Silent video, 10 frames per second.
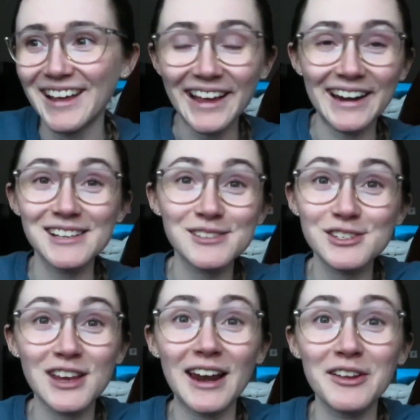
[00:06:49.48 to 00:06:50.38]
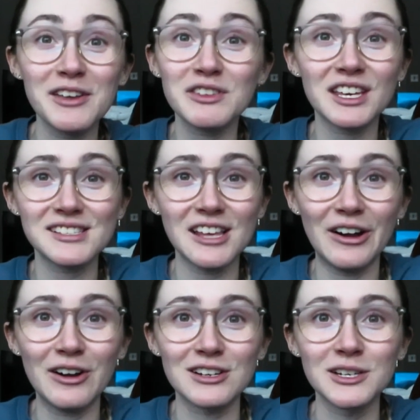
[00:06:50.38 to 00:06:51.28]
And I don't even think it's that
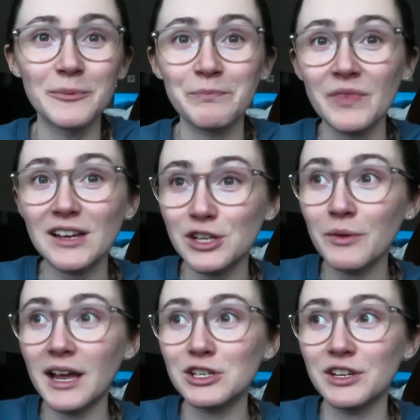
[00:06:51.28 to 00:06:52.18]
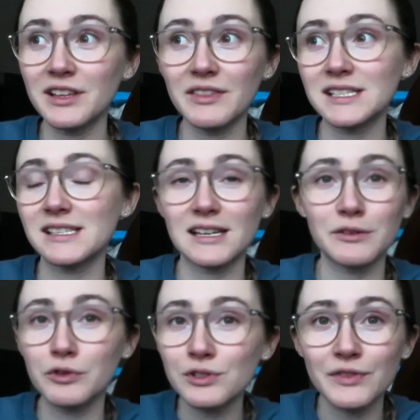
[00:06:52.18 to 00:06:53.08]
hard. I don't actually think this is that
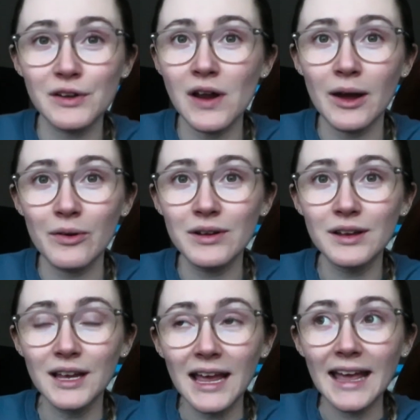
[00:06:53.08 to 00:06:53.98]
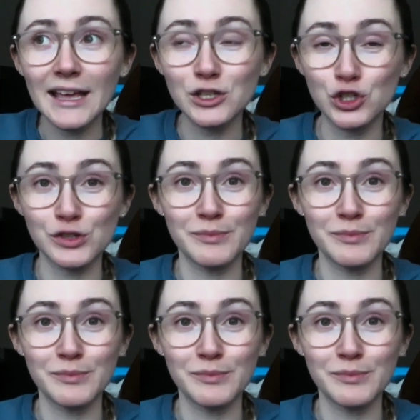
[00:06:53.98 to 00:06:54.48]
difficult to figure out. It's just